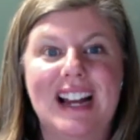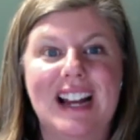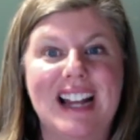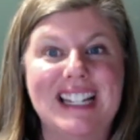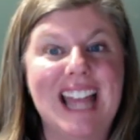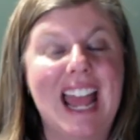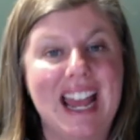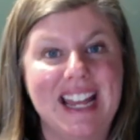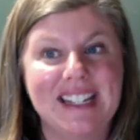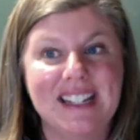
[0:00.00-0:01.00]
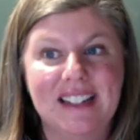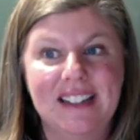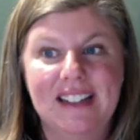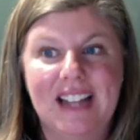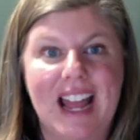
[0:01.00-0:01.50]
attend,
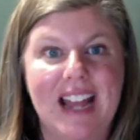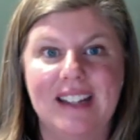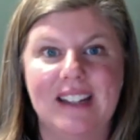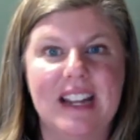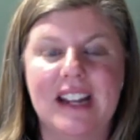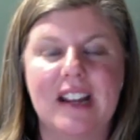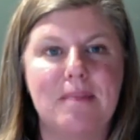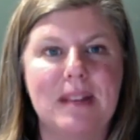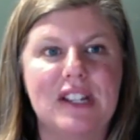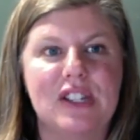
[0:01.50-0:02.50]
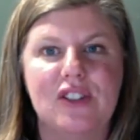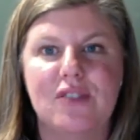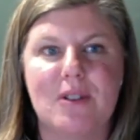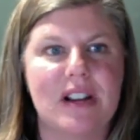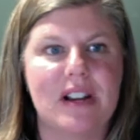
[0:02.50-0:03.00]
and it could be
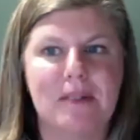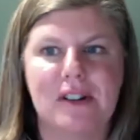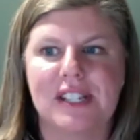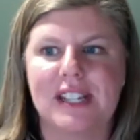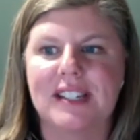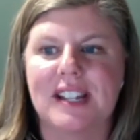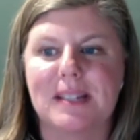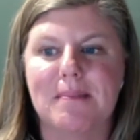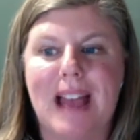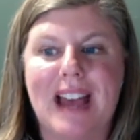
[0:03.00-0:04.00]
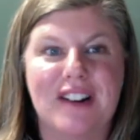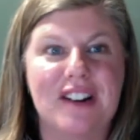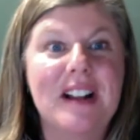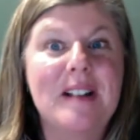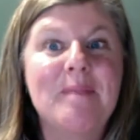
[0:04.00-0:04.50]
Zoom or in person, doesn't
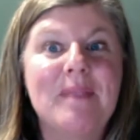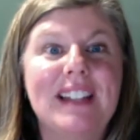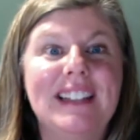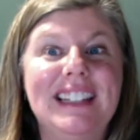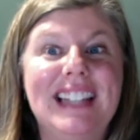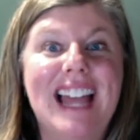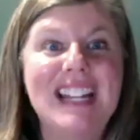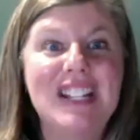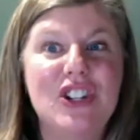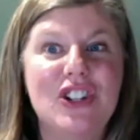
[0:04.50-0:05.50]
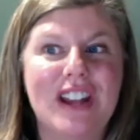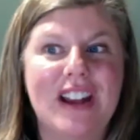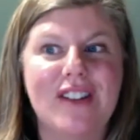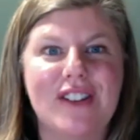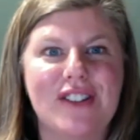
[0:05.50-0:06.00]
matter, let's
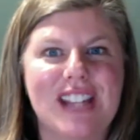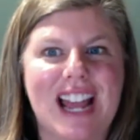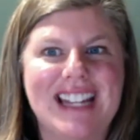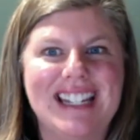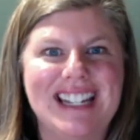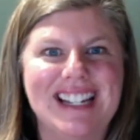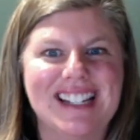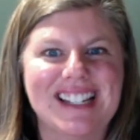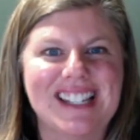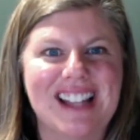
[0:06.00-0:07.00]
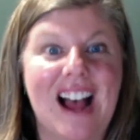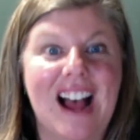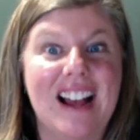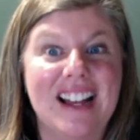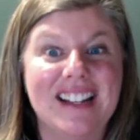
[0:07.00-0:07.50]
share those ideas
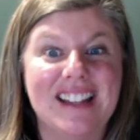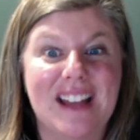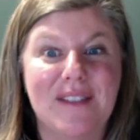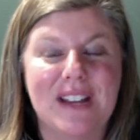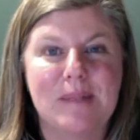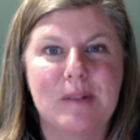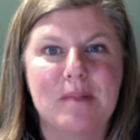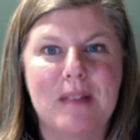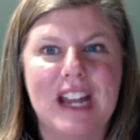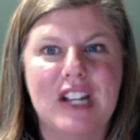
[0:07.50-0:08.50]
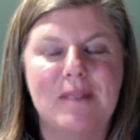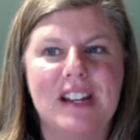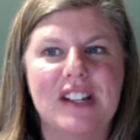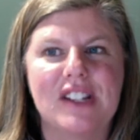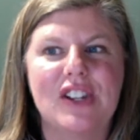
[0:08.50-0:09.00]
on that Facebook page
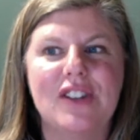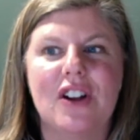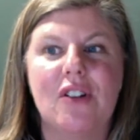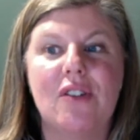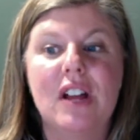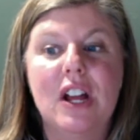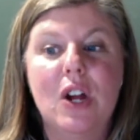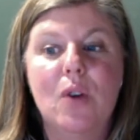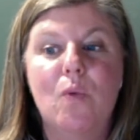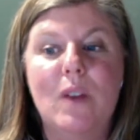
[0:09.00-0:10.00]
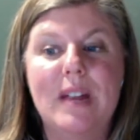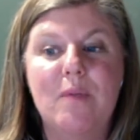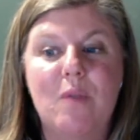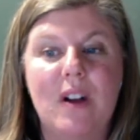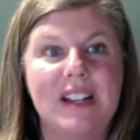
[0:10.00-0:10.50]
because, you know, We
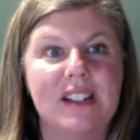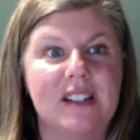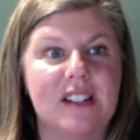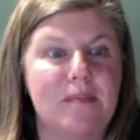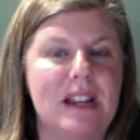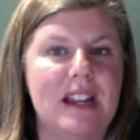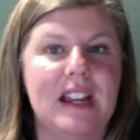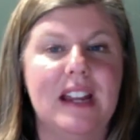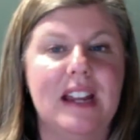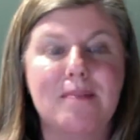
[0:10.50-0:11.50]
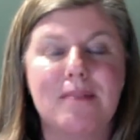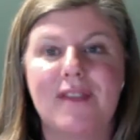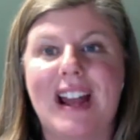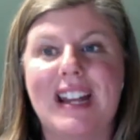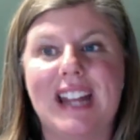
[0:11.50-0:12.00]
want to be
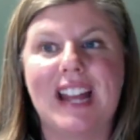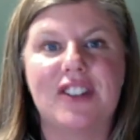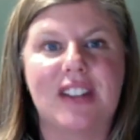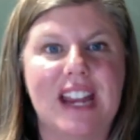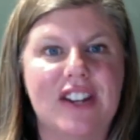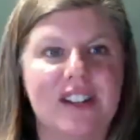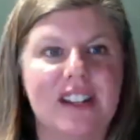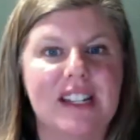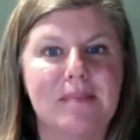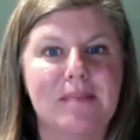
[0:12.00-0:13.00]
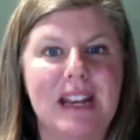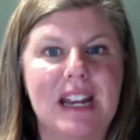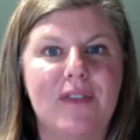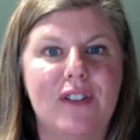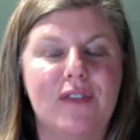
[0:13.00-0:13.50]
providing education that is
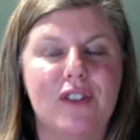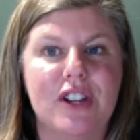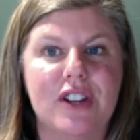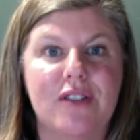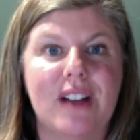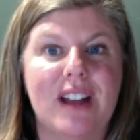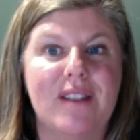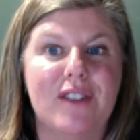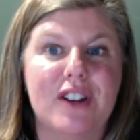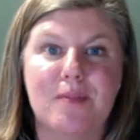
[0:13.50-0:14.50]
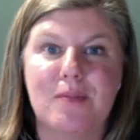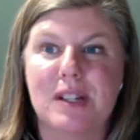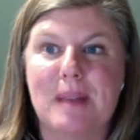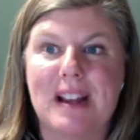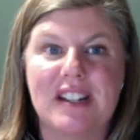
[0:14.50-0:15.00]
meaningful for you and for your
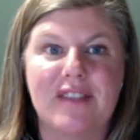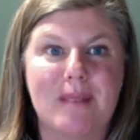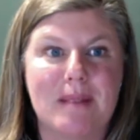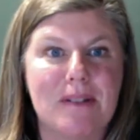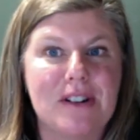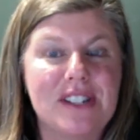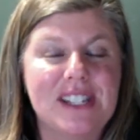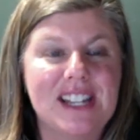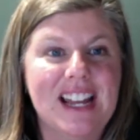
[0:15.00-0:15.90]
prospective members,